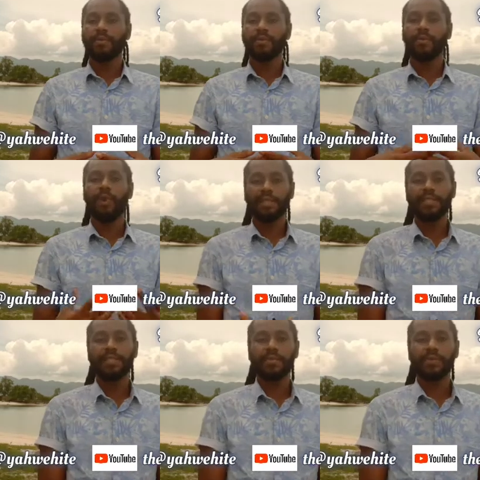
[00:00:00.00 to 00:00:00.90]
What is
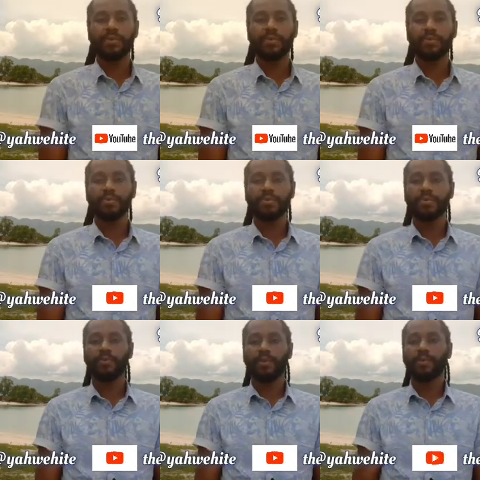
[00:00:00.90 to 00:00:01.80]
this for you?
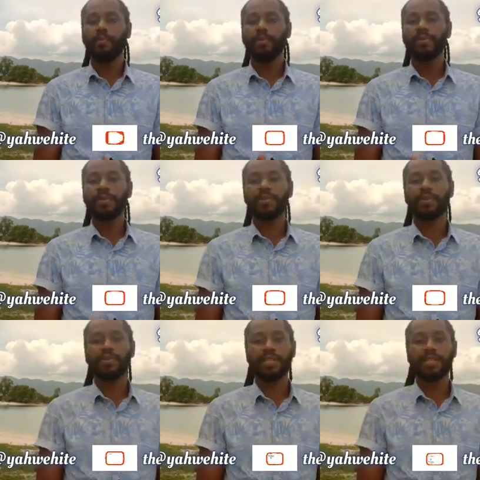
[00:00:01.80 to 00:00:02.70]
For some people it's
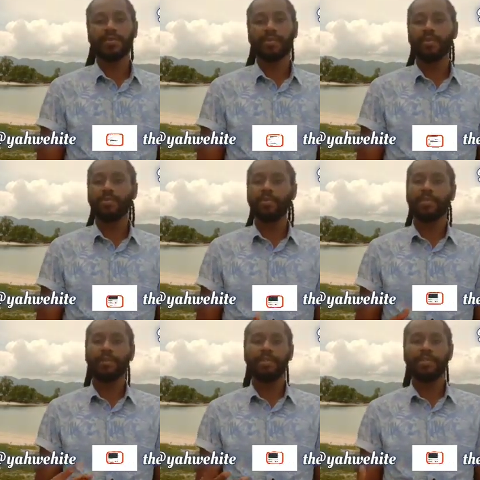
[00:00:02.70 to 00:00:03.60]
success, for some people it's
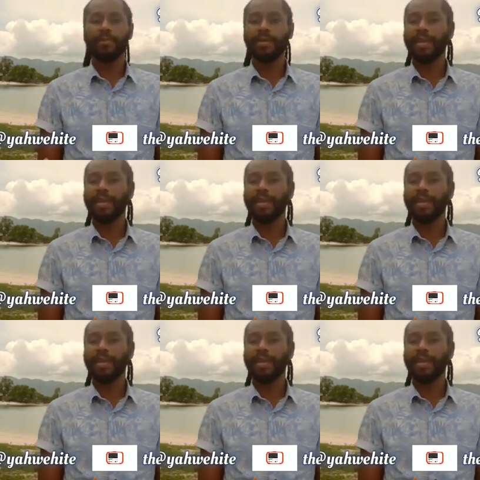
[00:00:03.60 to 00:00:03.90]
a peace of mind.